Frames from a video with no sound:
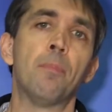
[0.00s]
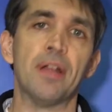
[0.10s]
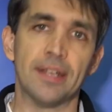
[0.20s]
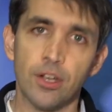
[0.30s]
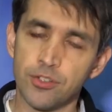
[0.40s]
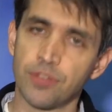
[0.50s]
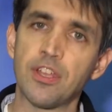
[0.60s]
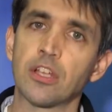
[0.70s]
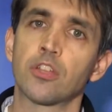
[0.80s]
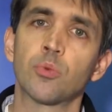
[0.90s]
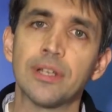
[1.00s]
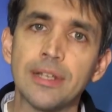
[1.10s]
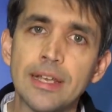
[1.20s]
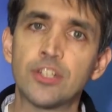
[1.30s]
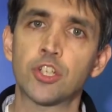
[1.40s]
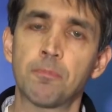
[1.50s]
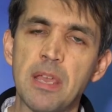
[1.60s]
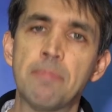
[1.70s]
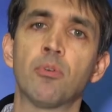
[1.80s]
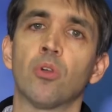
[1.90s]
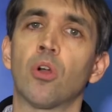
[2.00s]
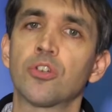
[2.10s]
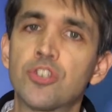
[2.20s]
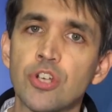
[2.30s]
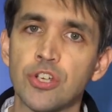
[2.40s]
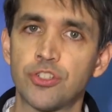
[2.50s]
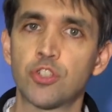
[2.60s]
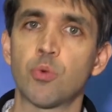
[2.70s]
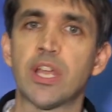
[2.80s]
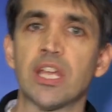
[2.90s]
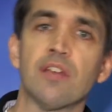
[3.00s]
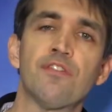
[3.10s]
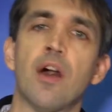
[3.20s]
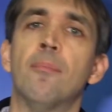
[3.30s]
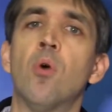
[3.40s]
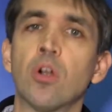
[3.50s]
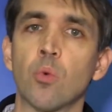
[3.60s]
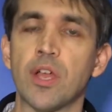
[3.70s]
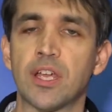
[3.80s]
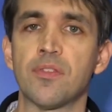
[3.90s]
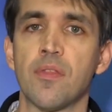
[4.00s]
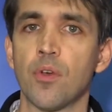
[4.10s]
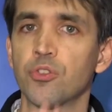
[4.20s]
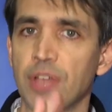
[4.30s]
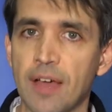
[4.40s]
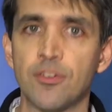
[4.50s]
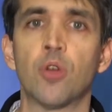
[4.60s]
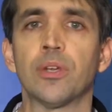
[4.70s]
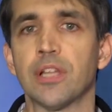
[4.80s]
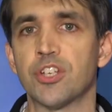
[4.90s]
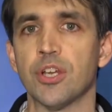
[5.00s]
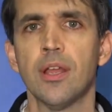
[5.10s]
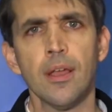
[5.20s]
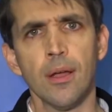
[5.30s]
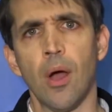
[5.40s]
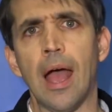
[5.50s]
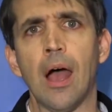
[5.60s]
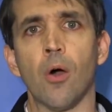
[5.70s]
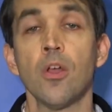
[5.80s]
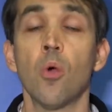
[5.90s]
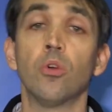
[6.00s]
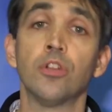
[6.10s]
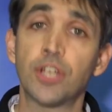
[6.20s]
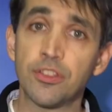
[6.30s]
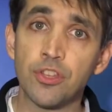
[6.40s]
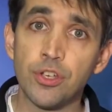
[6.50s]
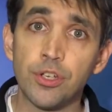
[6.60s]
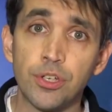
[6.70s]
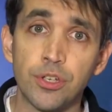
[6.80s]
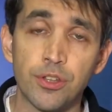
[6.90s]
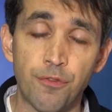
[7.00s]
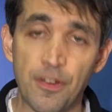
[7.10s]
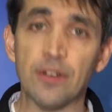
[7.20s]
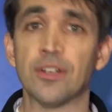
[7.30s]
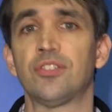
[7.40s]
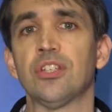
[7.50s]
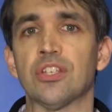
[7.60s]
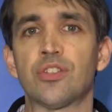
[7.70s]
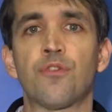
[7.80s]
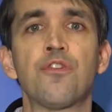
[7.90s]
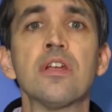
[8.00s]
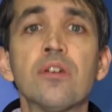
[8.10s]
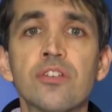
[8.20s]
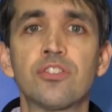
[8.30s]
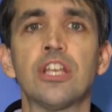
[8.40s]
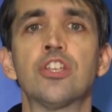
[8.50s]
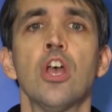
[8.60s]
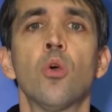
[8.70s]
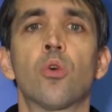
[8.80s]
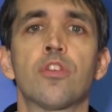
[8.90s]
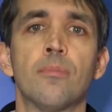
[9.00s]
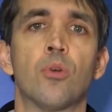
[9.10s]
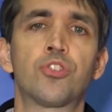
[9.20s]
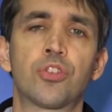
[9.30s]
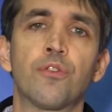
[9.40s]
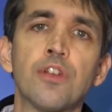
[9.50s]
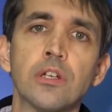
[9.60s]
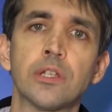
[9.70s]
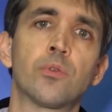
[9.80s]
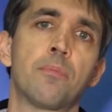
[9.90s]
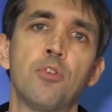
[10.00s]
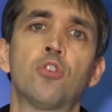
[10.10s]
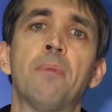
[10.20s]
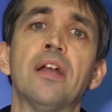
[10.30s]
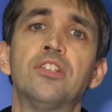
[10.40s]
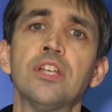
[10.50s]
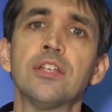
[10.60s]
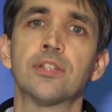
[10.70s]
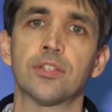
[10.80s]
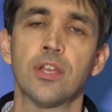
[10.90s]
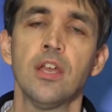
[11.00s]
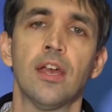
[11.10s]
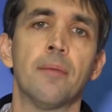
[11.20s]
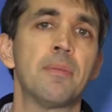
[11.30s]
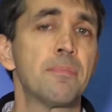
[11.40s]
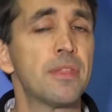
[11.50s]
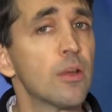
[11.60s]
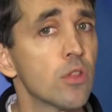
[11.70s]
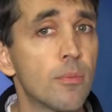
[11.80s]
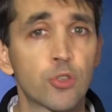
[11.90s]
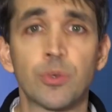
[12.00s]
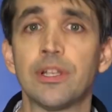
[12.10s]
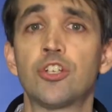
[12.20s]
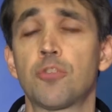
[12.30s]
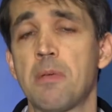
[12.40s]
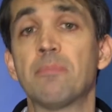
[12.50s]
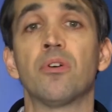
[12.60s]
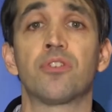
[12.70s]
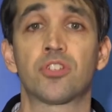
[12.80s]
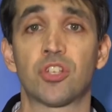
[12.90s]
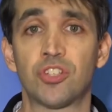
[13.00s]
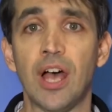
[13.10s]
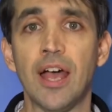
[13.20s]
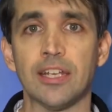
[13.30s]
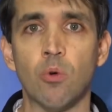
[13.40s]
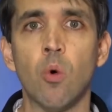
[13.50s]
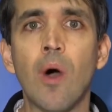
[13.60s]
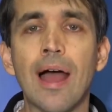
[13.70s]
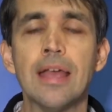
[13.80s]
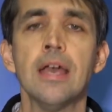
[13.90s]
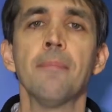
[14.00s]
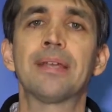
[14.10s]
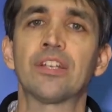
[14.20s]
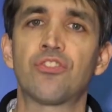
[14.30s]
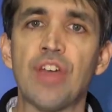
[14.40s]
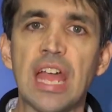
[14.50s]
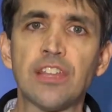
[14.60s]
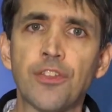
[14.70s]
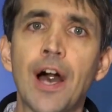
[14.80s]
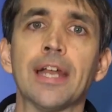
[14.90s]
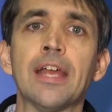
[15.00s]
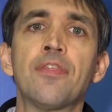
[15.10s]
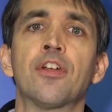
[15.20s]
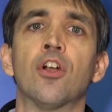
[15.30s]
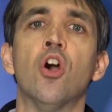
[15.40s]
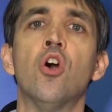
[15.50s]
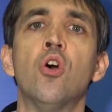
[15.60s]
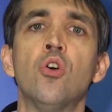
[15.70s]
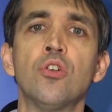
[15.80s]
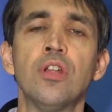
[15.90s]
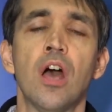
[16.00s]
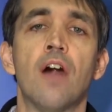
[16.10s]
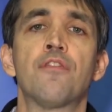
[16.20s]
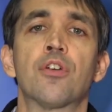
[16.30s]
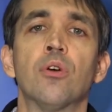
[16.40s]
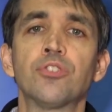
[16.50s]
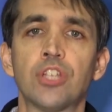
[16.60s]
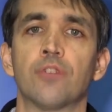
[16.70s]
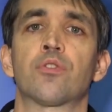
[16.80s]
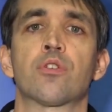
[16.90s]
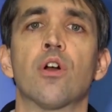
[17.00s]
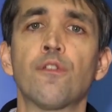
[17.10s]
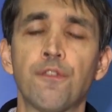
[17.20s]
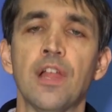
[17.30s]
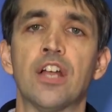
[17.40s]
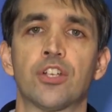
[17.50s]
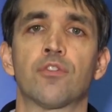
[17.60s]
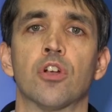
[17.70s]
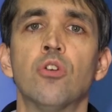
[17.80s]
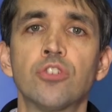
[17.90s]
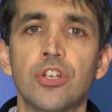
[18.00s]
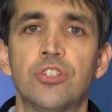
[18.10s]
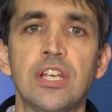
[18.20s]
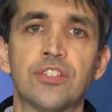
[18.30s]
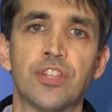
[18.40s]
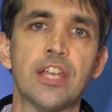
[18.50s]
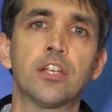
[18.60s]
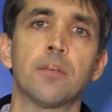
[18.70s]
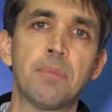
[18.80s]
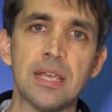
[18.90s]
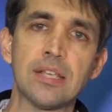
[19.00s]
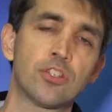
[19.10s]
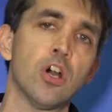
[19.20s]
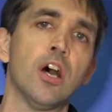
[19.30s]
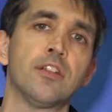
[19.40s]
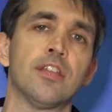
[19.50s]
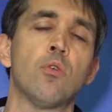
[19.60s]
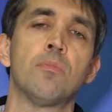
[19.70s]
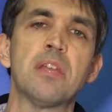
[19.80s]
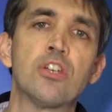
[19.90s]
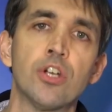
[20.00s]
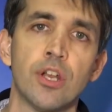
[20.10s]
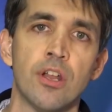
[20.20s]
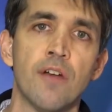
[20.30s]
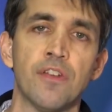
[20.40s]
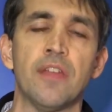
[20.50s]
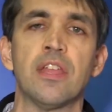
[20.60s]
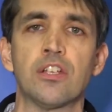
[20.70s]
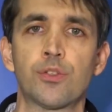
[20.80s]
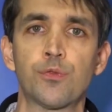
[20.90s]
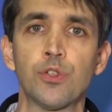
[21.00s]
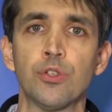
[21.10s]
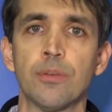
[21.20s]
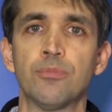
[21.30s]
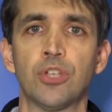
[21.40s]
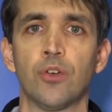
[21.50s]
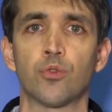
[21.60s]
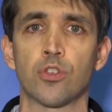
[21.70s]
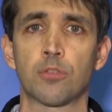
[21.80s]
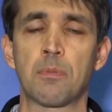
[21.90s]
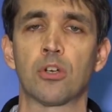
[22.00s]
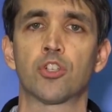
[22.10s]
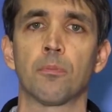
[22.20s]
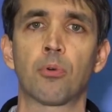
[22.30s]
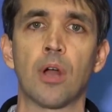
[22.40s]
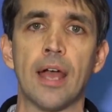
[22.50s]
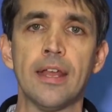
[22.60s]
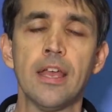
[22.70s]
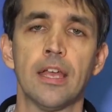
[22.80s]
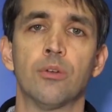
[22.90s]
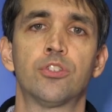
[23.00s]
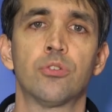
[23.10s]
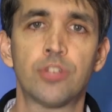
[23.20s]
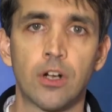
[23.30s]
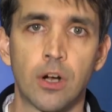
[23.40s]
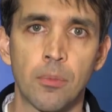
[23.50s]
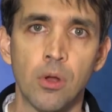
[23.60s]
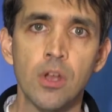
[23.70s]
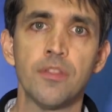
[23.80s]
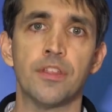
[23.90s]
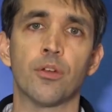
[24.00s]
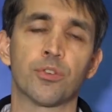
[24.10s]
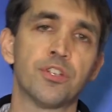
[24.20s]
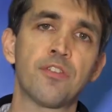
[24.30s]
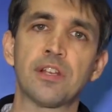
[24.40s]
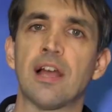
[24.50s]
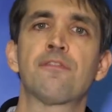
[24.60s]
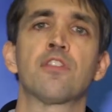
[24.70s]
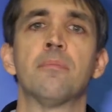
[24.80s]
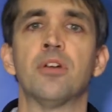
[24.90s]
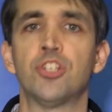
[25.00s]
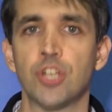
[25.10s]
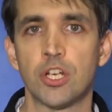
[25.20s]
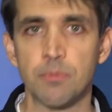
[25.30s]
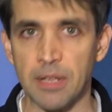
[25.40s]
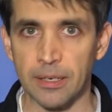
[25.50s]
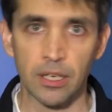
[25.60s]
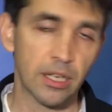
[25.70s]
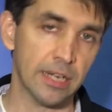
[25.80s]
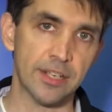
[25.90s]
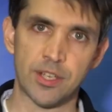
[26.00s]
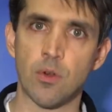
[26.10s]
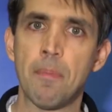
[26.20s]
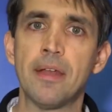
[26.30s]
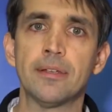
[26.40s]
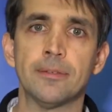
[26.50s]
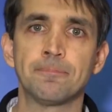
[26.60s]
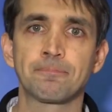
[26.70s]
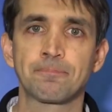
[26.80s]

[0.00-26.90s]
But here's the thing, religious people are just as wicked, if not more wicked, than those that have no religion. How? Well, look at the Pharisees. The Pharisees were the most severely rebuked by Jesus. They were the most religious people in their society. Well, why? Because they thought of their own selves, of their own flesh, of their own good deeds, they could appease God, they would be good enough, and they just filled themselves with spiritual pride. It was so terrible that there was nothing left for them but judgment unless they repented.